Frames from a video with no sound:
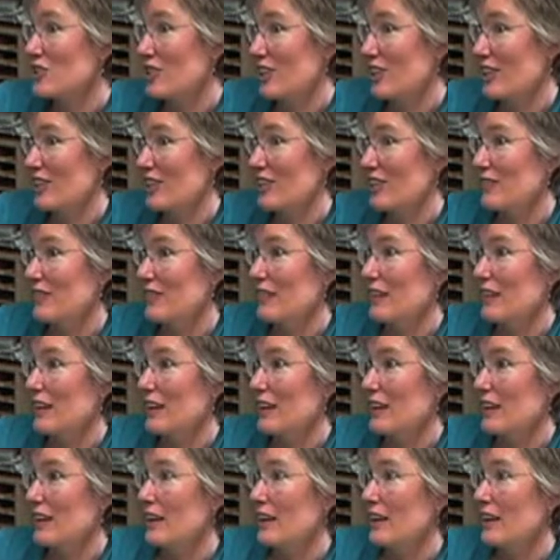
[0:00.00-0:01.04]
year
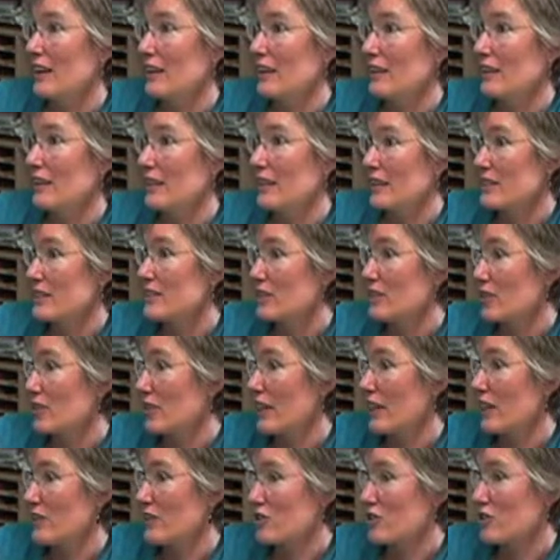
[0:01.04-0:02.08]
and
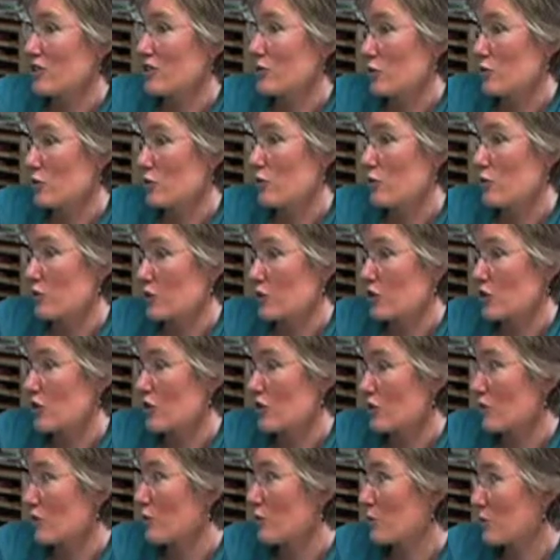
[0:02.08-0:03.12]
last year, this is the first
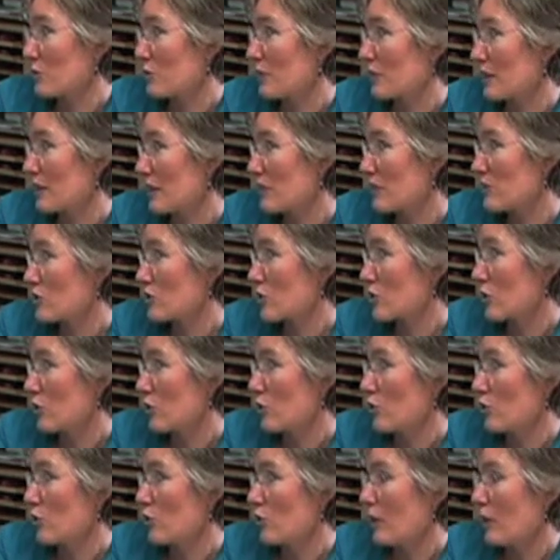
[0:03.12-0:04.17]
years I've worked with kids
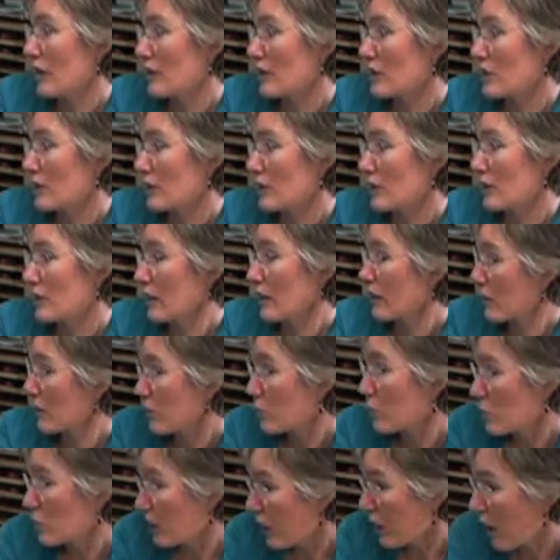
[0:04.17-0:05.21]

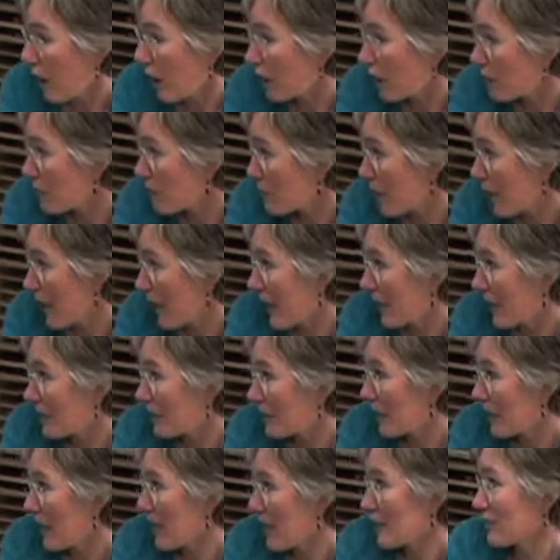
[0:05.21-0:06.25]
who love
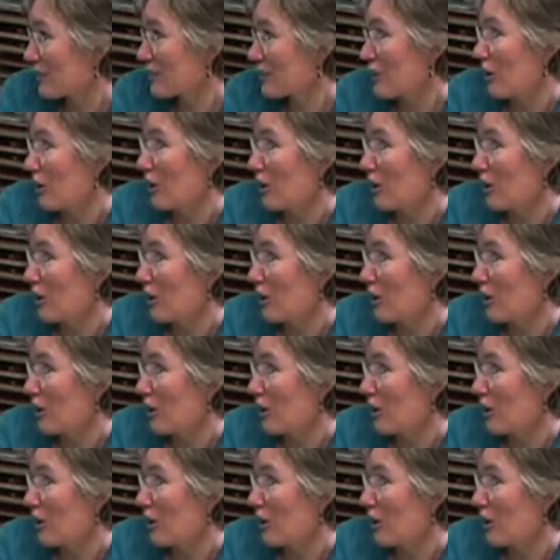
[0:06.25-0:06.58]
math and